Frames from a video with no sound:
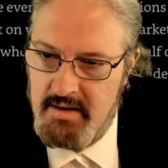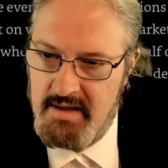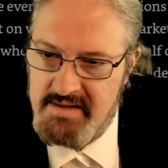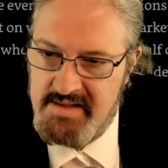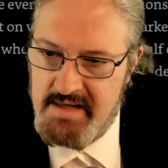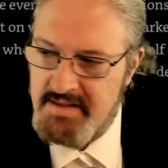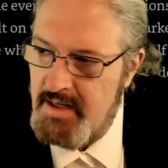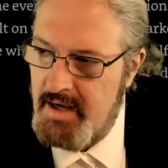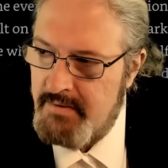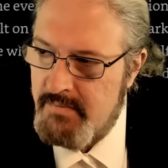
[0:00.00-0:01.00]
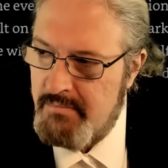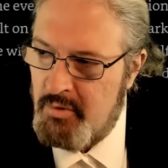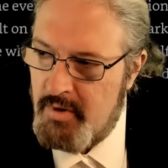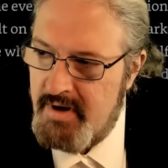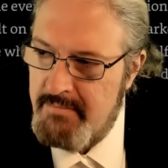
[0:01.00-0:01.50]
Assessing and
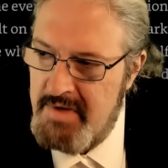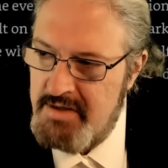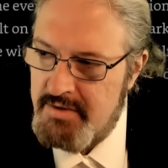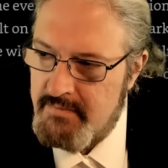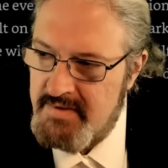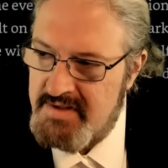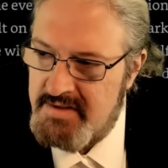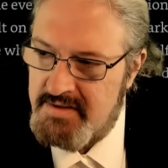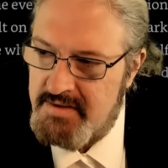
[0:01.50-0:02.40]
reporting major risks